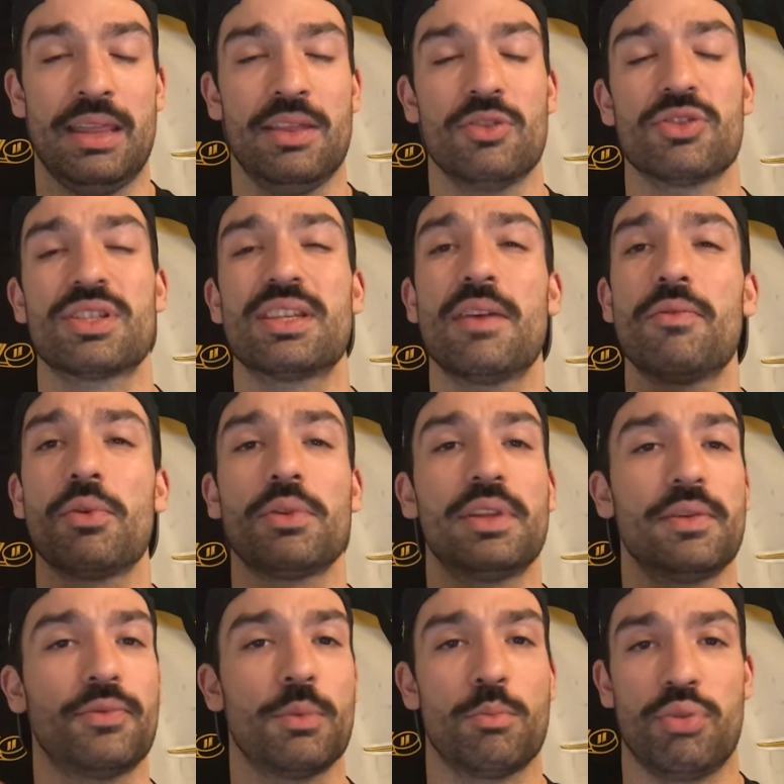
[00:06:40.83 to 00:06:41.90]
There's several
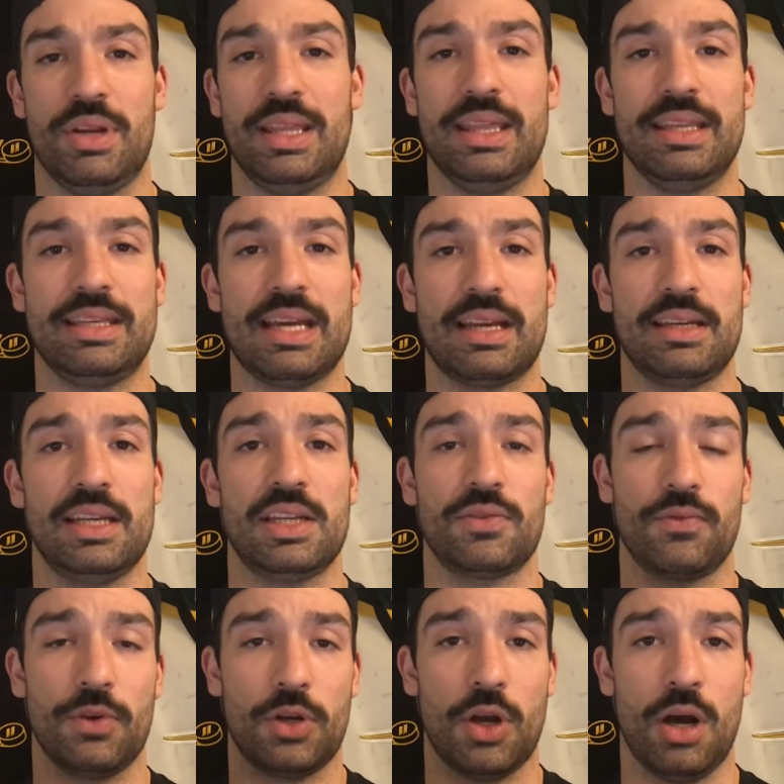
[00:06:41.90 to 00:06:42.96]
different breathing techniques
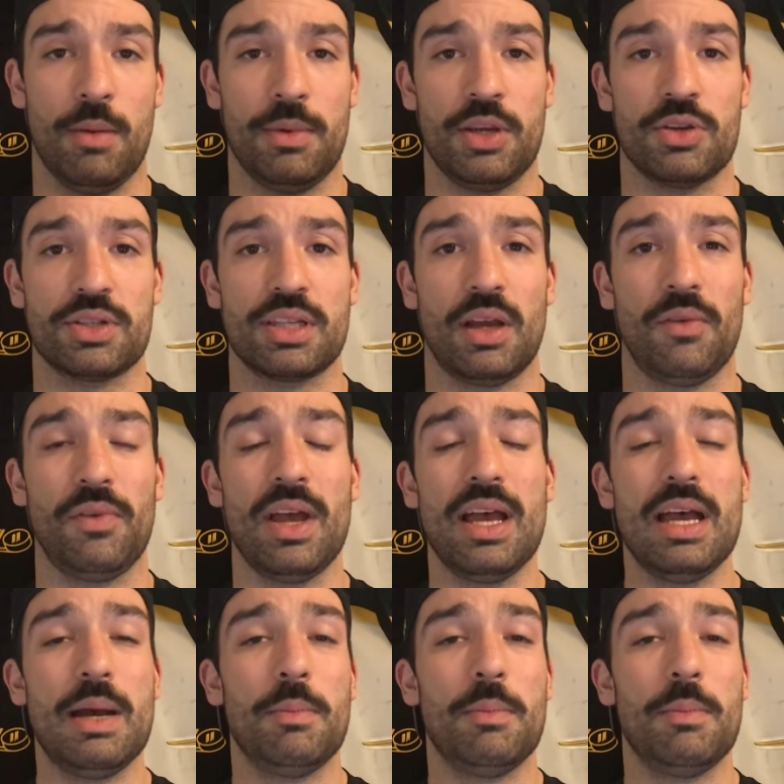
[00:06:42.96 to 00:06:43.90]
for calming yourself,